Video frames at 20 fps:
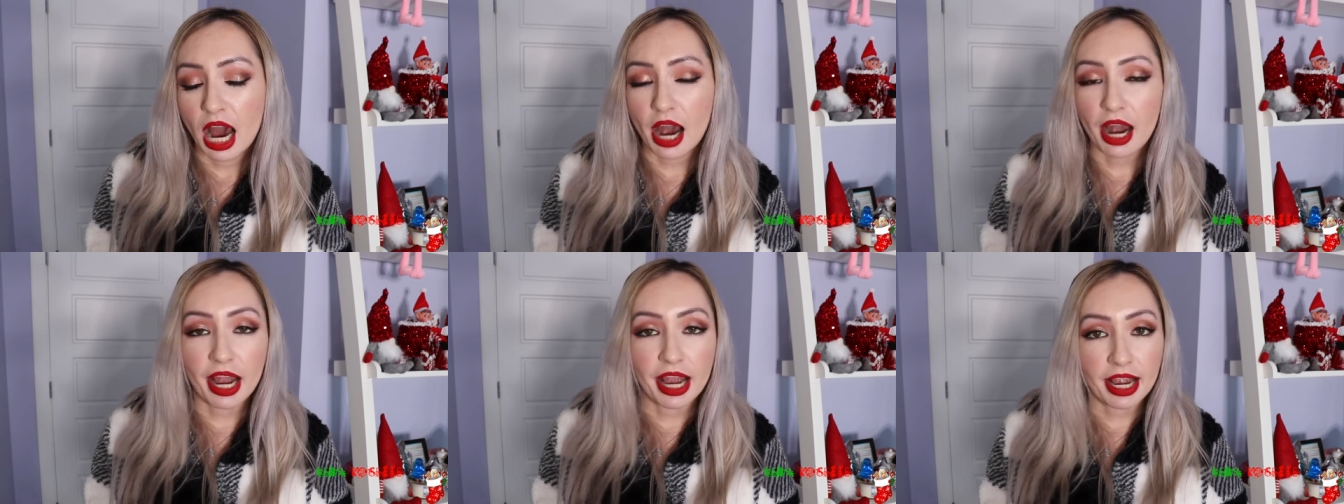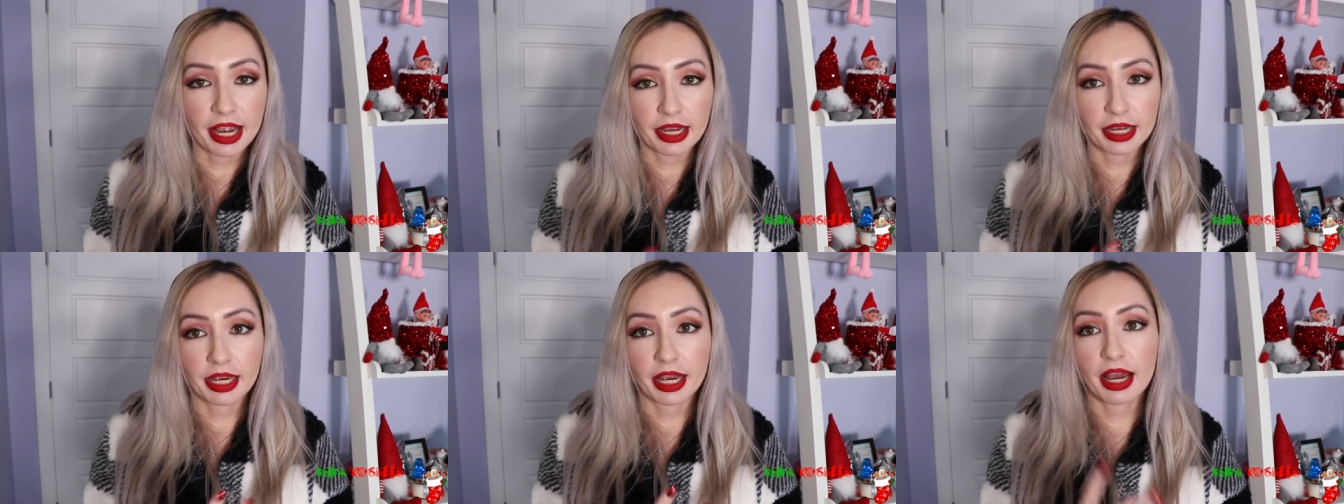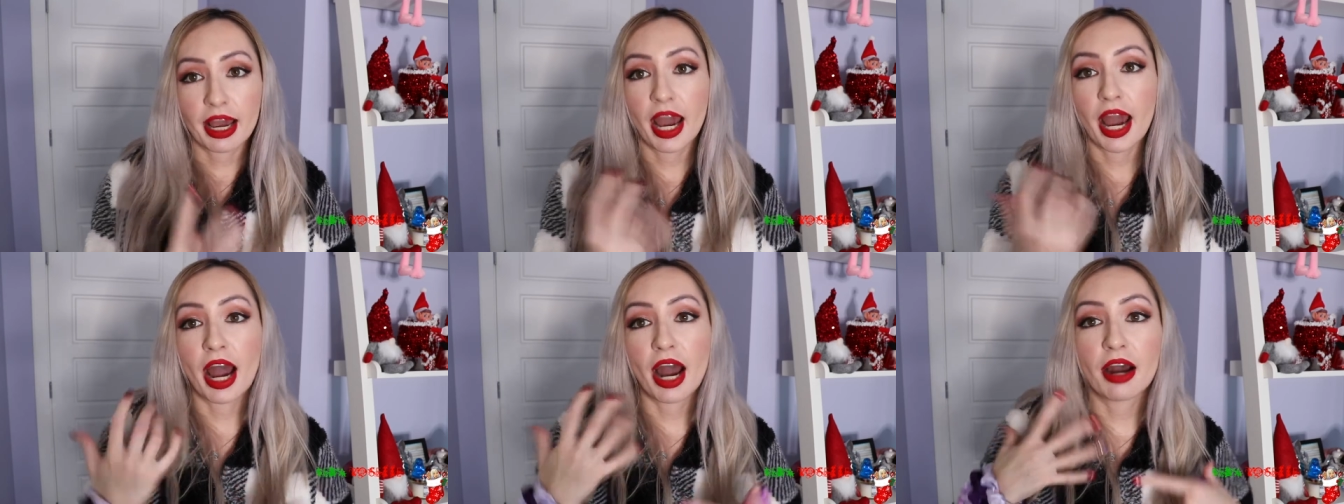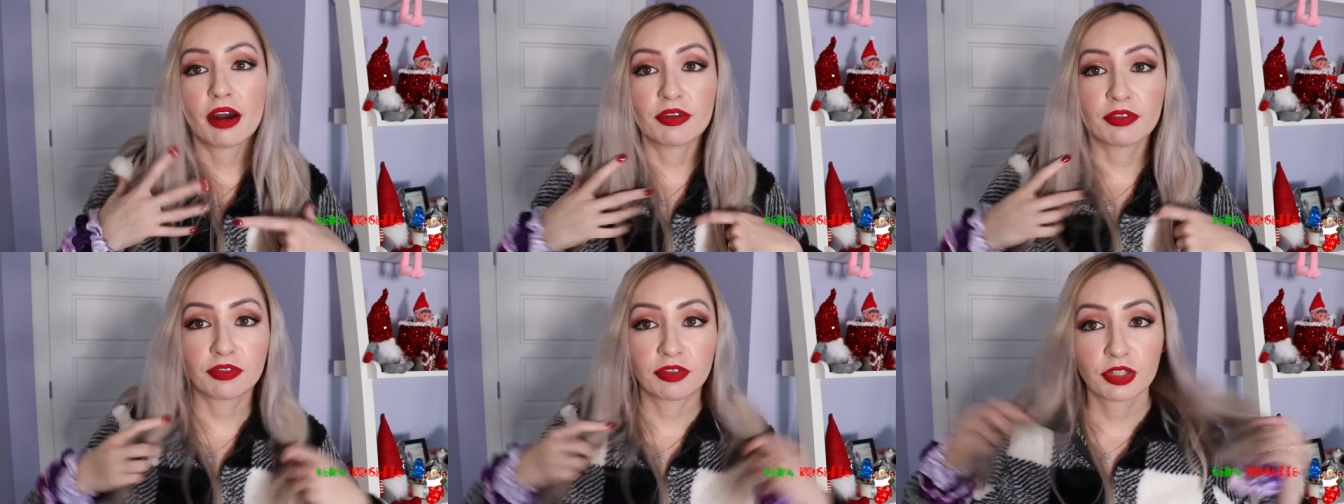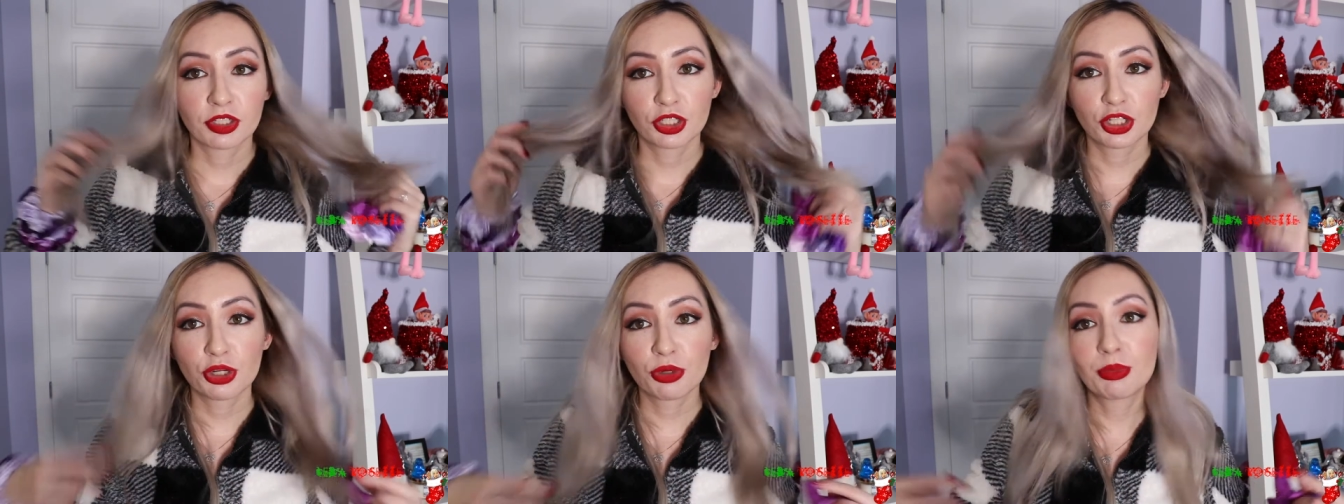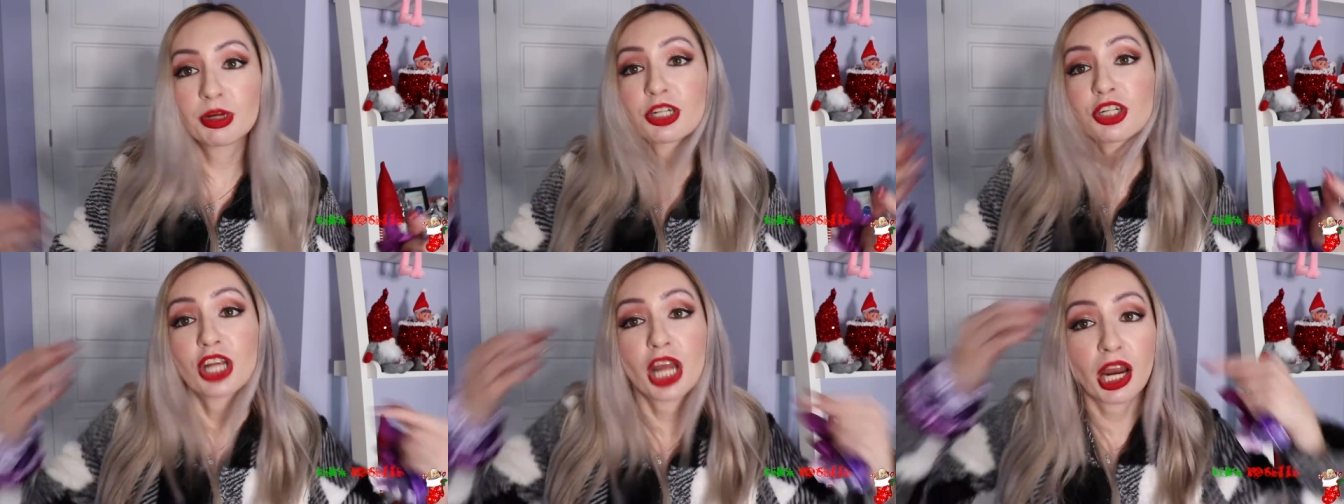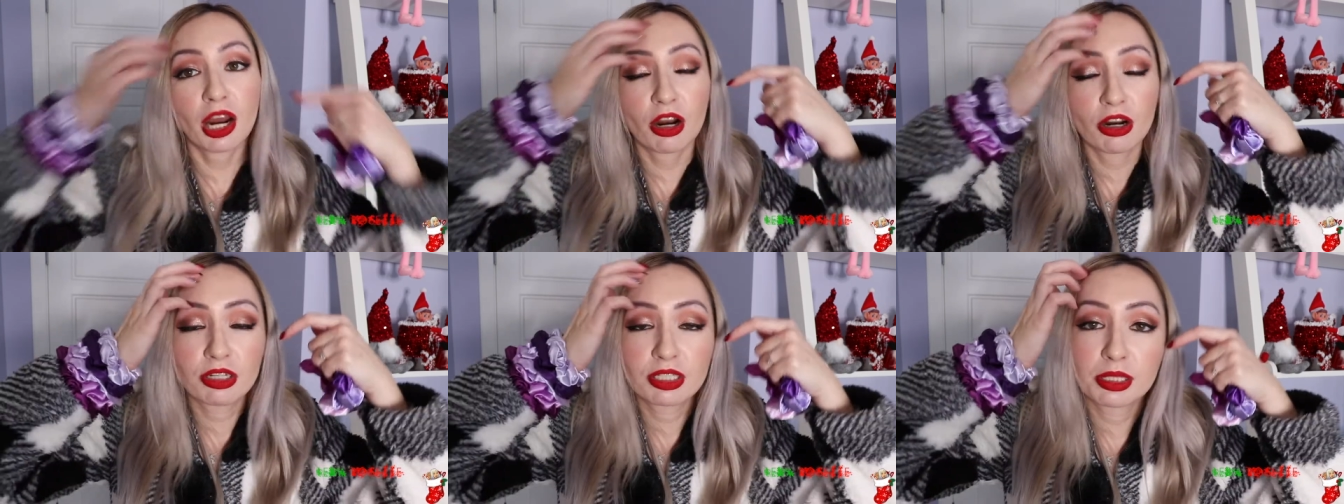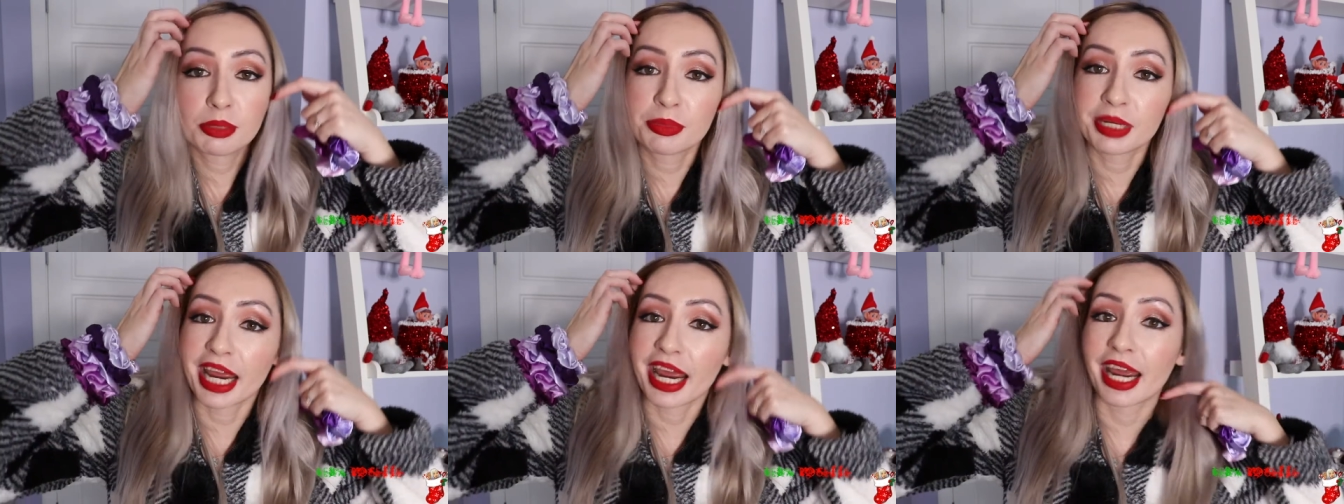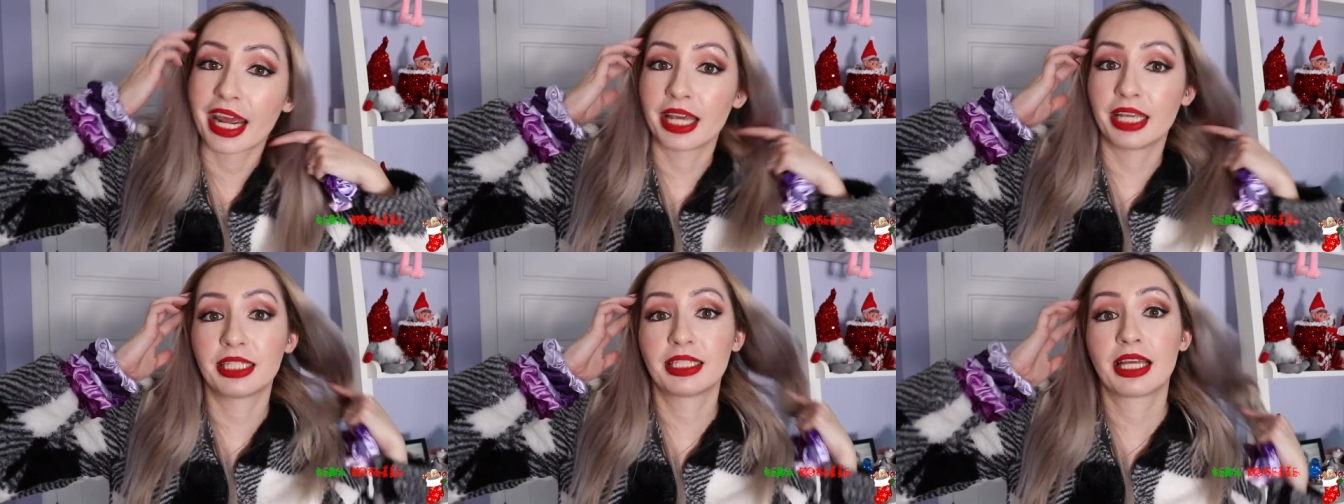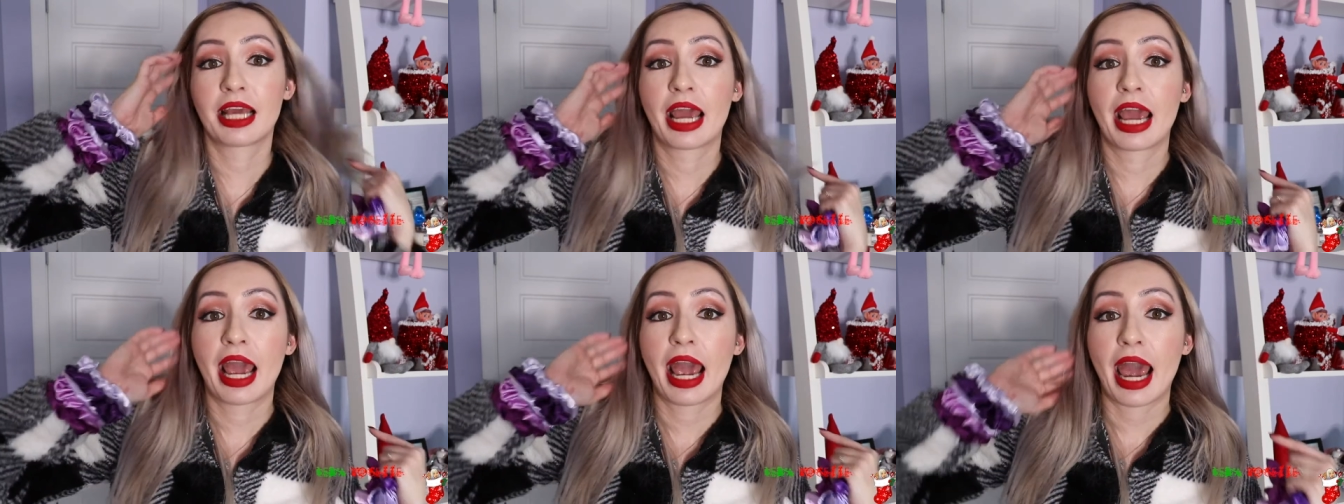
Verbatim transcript: I have too much hair some days